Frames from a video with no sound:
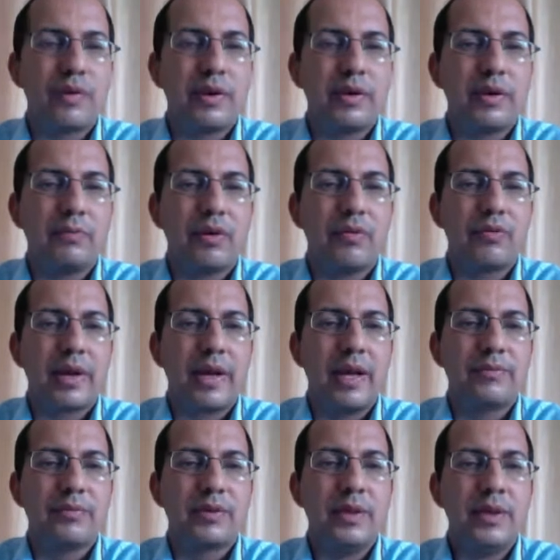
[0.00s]
number of
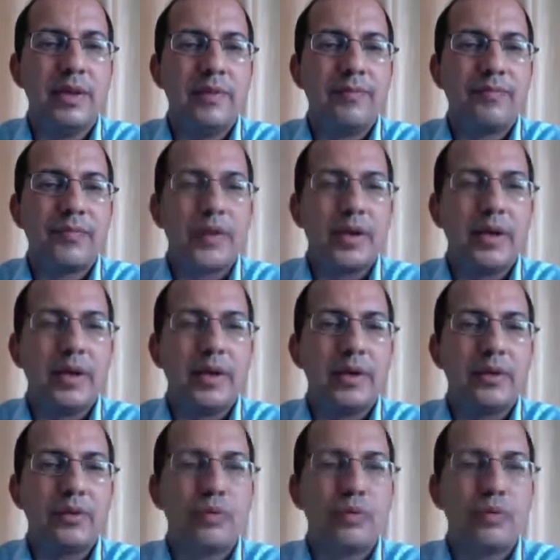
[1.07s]
times
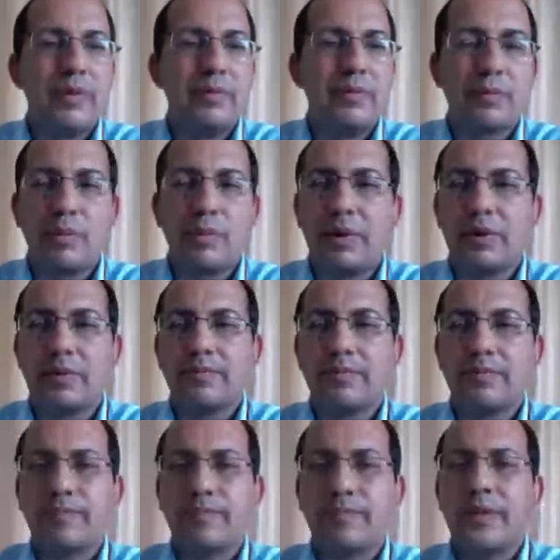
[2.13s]
to the beam splitter.
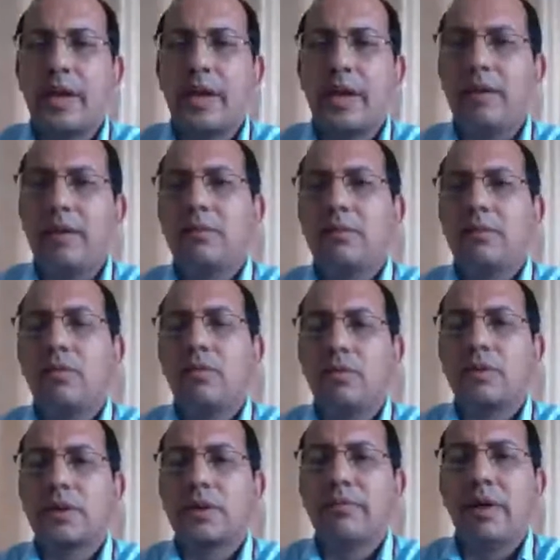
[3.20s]
And
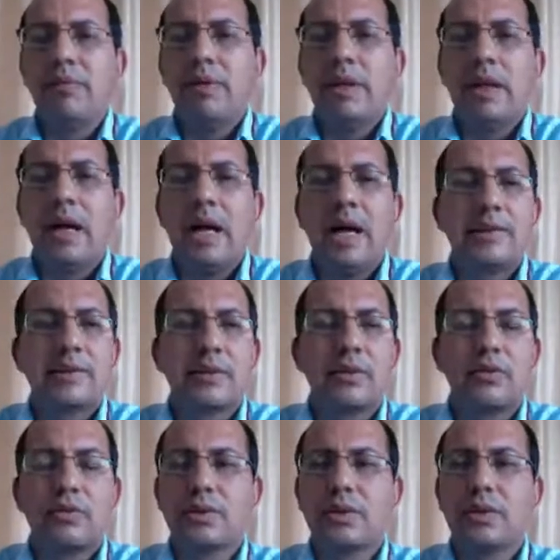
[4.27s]
somebody will ask a
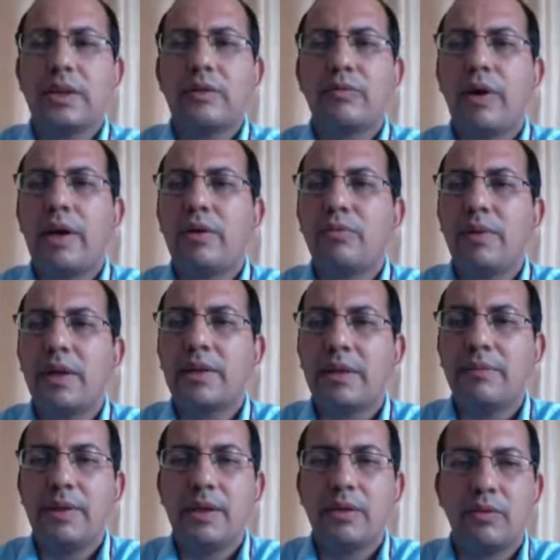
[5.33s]
question that why to make
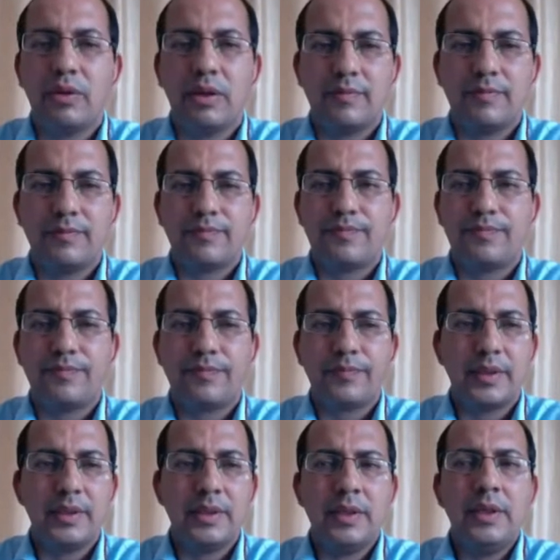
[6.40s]
them equal.
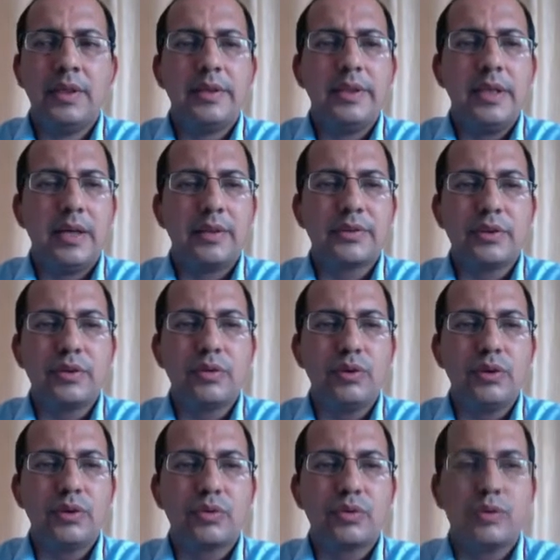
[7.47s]
The answer to
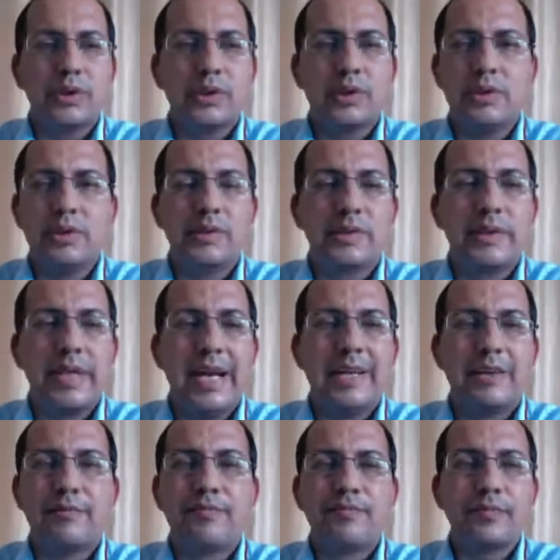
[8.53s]
this question is
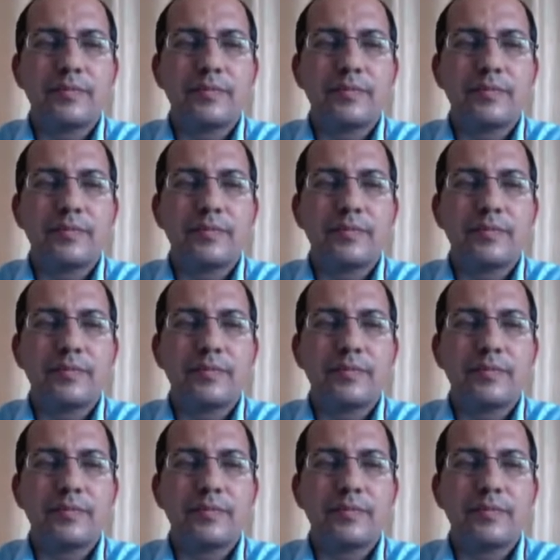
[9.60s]
that